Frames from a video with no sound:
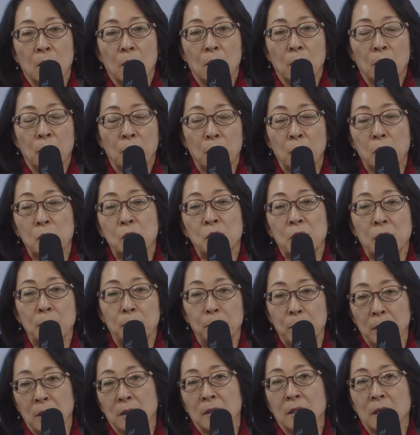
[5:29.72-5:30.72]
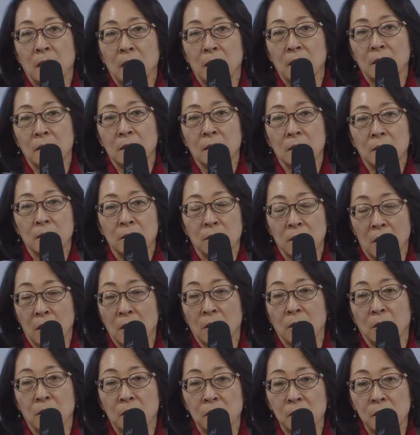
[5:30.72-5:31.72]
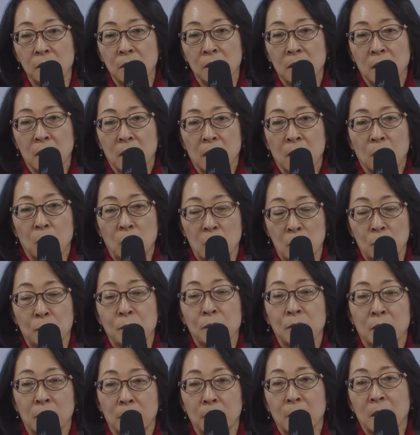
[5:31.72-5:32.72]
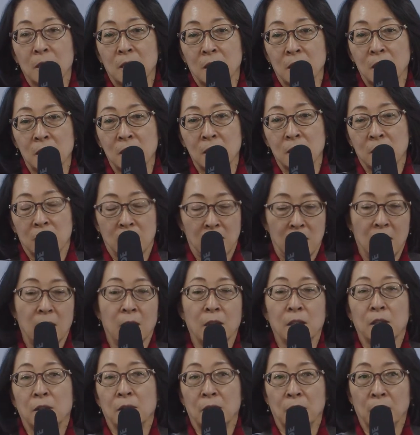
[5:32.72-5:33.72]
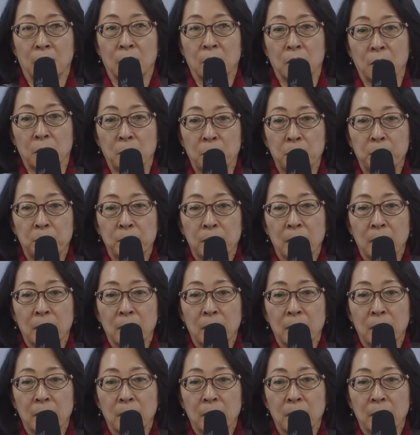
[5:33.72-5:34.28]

$40 billion, which was committed a year ago.